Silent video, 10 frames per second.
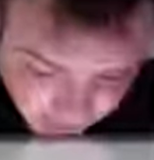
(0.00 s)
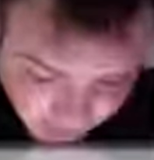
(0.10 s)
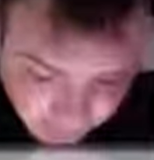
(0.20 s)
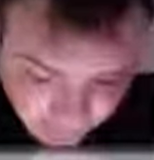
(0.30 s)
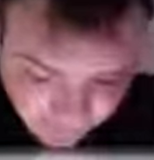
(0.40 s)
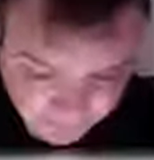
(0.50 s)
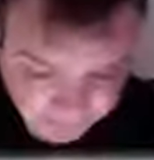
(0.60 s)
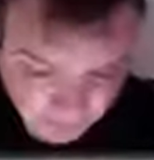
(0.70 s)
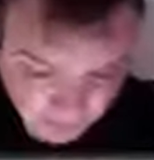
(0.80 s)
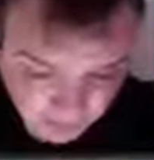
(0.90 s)
time to time.
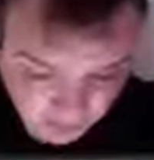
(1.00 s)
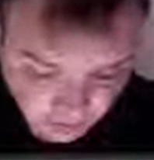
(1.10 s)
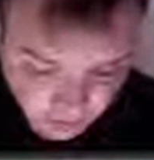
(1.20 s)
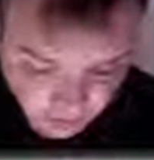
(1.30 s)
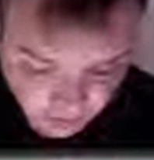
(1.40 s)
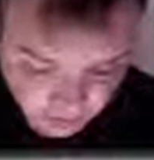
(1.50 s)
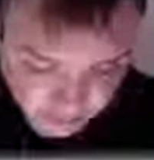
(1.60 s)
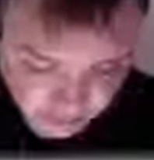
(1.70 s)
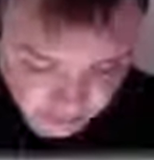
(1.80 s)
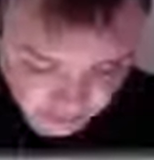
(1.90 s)

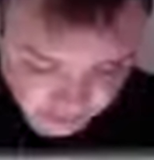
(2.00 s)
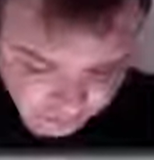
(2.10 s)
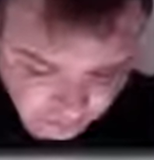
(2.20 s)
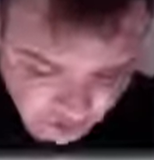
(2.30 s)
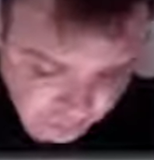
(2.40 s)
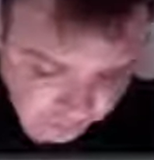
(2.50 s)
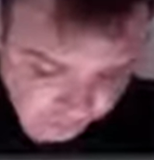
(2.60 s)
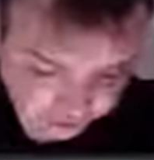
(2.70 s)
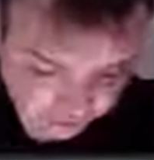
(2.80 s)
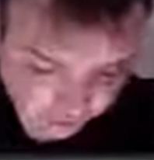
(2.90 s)
And it's from
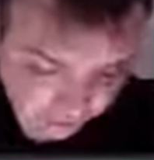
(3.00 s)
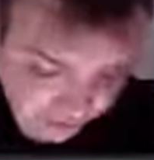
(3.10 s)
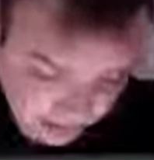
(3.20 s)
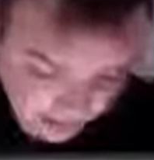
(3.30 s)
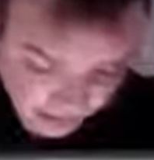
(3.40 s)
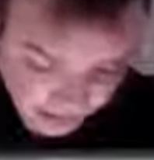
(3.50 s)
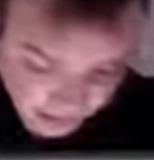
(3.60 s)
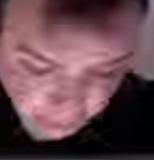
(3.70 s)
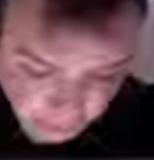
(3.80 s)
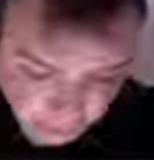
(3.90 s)
YouVersion. I find it
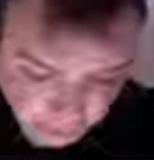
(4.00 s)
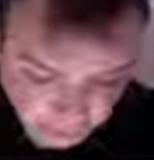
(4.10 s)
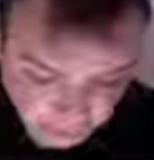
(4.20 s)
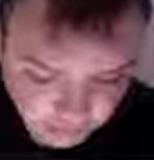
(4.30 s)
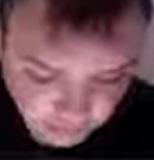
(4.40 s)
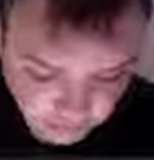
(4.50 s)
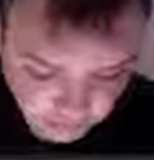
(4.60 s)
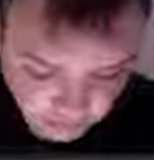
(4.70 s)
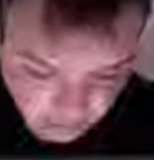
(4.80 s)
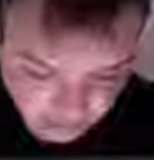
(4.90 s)
very helpful.
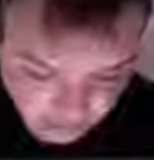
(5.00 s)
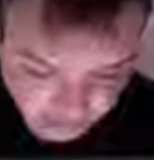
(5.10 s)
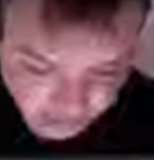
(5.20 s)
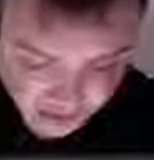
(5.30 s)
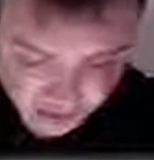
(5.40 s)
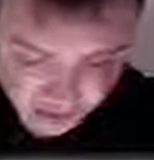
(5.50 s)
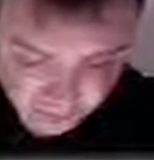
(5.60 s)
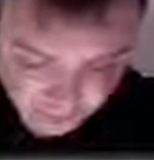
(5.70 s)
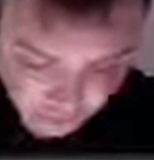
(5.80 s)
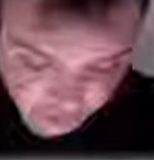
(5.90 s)
Has a lot
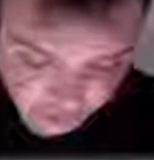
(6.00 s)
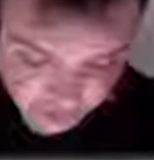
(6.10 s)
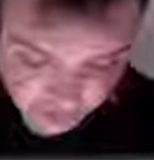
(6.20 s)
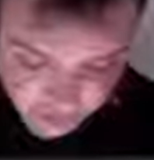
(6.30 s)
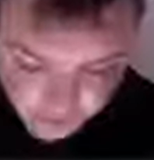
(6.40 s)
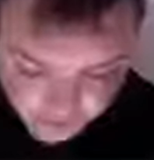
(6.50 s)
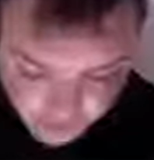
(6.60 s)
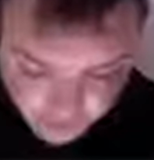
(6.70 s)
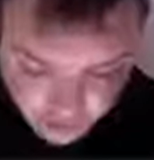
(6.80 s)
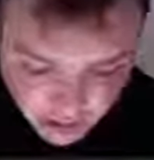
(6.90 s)
of different versions if you're
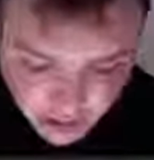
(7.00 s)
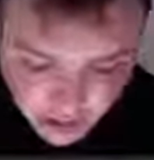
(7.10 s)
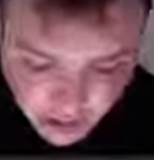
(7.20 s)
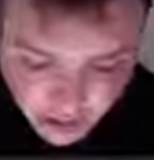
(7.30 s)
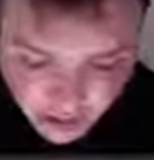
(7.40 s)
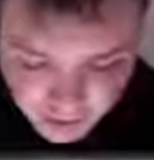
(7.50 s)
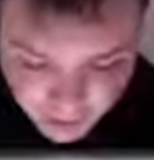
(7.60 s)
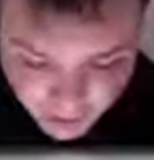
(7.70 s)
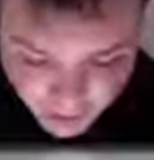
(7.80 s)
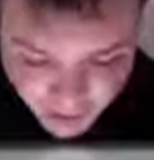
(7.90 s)
using it.
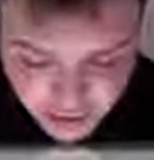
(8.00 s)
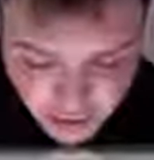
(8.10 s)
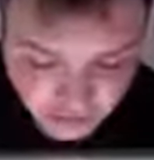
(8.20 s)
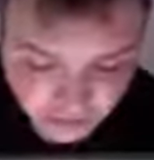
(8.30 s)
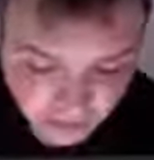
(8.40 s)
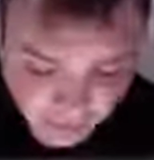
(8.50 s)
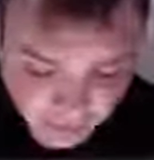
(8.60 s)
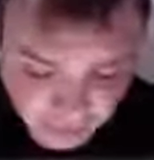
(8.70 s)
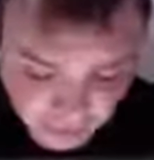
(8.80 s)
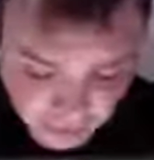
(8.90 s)
But what I use the
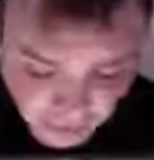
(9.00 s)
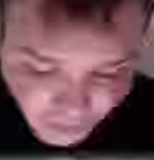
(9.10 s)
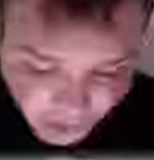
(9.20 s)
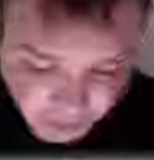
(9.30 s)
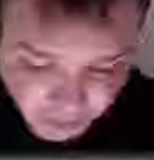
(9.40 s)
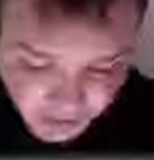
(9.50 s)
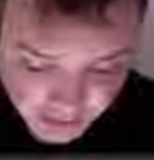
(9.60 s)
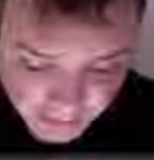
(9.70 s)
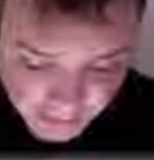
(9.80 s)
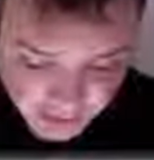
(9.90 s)
most
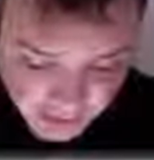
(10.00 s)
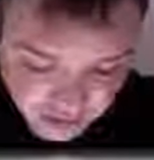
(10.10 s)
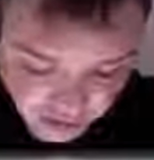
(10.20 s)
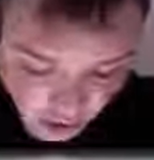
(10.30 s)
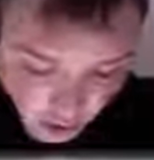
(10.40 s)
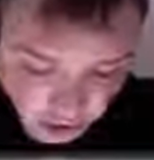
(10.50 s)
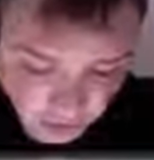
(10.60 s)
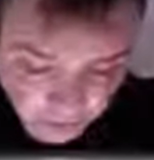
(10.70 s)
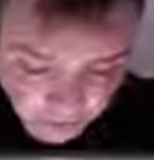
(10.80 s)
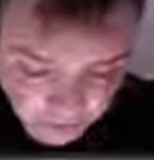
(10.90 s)
probably is
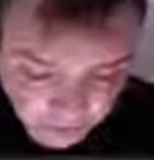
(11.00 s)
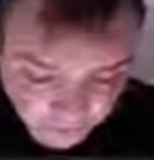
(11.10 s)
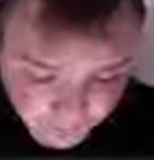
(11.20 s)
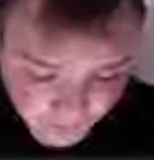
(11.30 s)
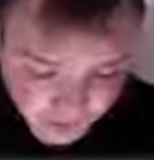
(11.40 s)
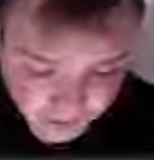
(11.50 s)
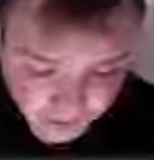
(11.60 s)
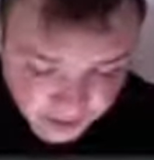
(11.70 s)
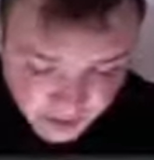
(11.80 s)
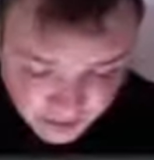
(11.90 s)
Audible,
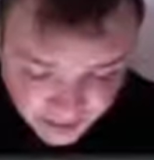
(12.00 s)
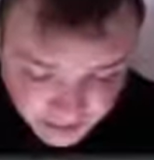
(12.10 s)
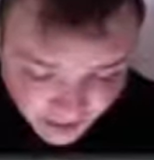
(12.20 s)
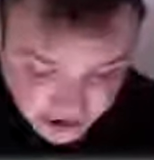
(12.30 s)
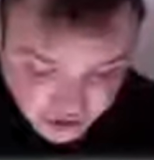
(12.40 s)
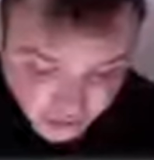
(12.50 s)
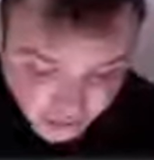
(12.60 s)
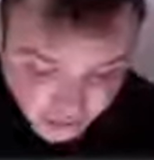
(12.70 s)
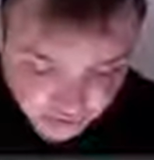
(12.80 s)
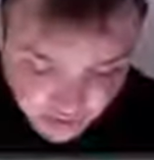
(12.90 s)
Facebook, and my
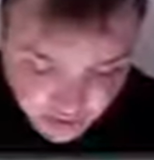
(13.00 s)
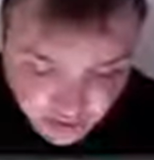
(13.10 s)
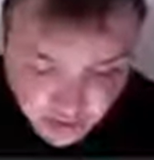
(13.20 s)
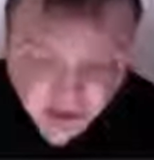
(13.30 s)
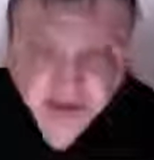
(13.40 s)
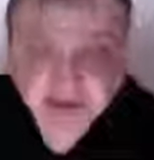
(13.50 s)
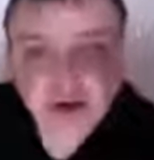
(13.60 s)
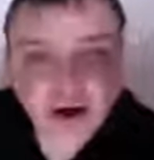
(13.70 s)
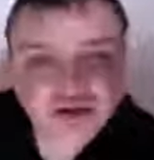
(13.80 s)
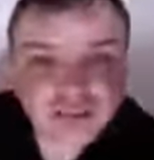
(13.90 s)
news.
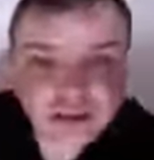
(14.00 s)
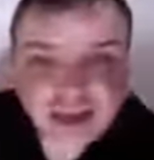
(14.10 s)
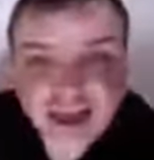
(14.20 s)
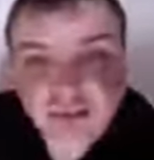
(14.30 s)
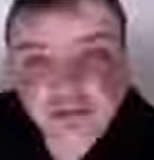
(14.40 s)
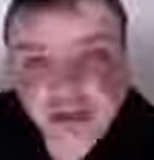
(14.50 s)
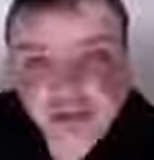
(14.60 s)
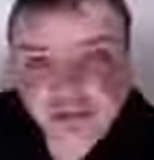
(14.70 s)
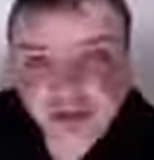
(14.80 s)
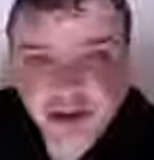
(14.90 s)
There are some
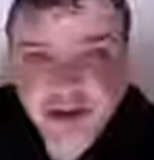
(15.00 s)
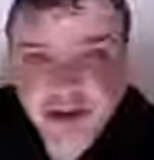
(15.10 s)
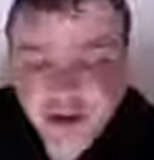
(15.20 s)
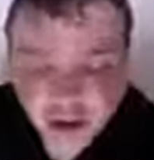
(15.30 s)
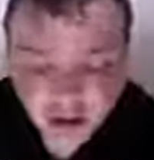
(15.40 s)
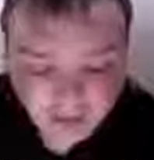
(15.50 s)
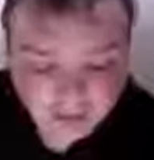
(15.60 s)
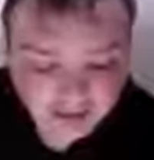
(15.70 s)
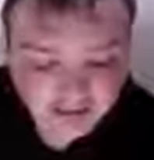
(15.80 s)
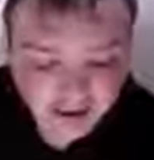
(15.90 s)
games I play,
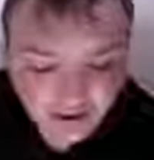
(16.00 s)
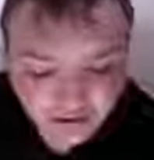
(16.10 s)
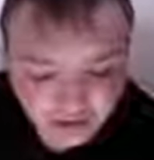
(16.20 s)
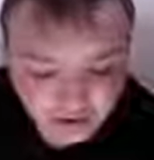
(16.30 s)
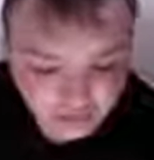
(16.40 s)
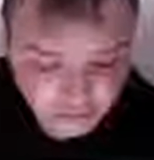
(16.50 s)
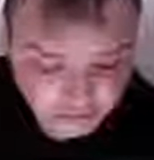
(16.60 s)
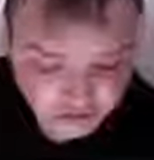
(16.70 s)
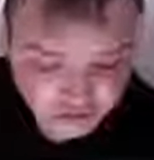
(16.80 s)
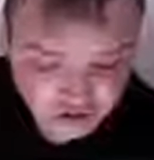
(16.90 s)
but I tend to
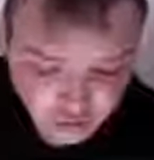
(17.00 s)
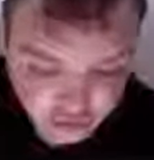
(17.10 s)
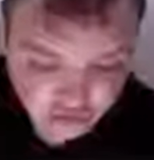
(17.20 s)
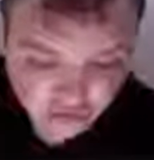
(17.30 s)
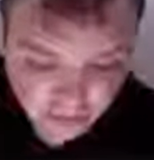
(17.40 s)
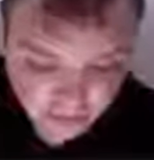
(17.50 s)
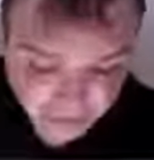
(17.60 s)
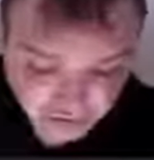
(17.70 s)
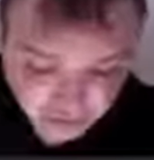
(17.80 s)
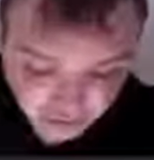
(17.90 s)
use news the
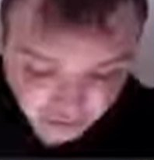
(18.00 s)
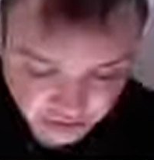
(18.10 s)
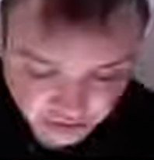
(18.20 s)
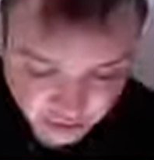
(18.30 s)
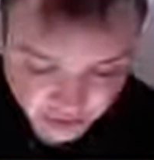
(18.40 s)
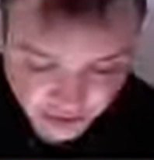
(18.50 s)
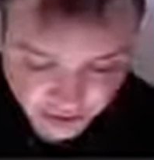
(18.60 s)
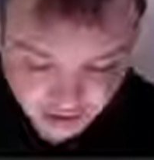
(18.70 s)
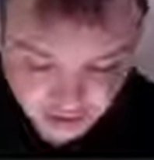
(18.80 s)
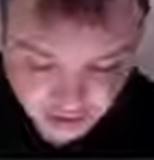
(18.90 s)
most. So let's
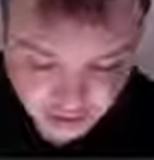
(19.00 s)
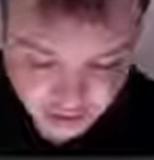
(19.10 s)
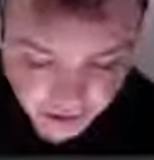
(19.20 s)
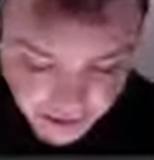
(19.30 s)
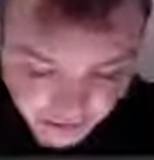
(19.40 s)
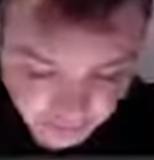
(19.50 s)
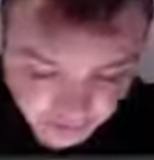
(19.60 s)
go in and I'll show you what I